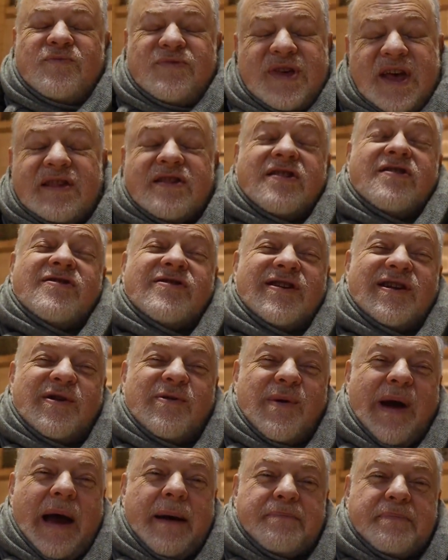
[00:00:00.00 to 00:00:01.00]
this is going
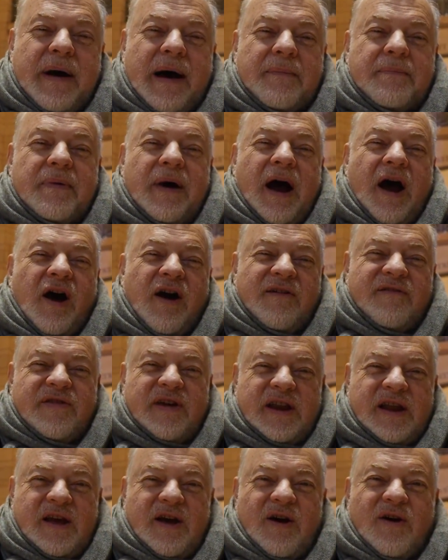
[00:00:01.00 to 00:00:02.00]
to wrap up our
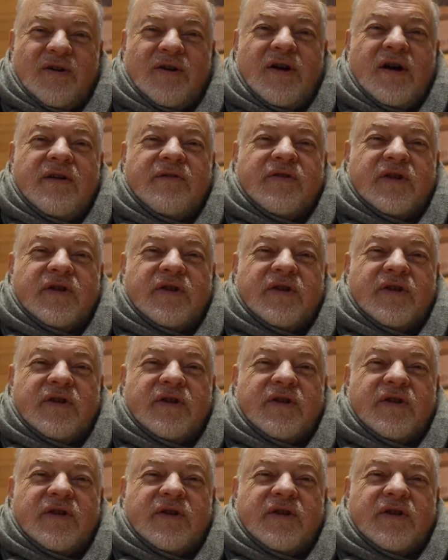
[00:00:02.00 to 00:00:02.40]
video